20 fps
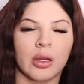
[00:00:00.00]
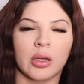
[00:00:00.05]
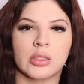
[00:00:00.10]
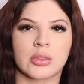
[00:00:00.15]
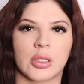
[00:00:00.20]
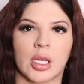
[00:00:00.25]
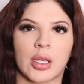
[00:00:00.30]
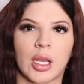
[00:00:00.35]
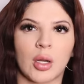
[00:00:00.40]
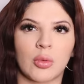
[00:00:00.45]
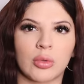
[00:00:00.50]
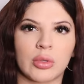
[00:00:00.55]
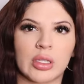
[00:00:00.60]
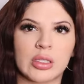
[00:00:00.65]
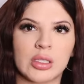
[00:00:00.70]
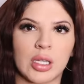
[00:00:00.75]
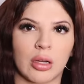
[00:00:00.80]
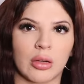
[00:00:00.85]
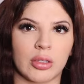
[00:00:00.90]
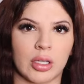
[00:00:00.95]
because I can't
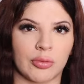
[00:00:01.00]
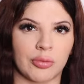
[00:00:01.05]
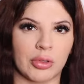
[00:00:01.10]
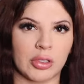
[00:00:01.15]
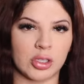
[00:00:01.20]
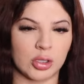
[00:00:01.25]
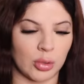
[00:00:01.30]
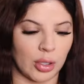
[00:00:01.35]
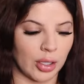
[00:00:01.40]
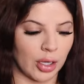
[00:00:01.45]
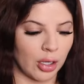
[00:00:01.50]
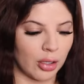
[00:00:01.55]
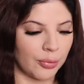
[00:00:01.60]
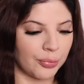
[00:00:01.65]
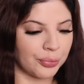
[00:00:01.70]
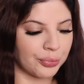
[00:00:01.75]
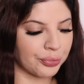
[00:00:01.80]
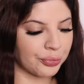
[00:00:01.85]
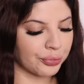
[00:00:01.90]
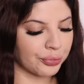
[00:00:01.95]
really tell a difference right now.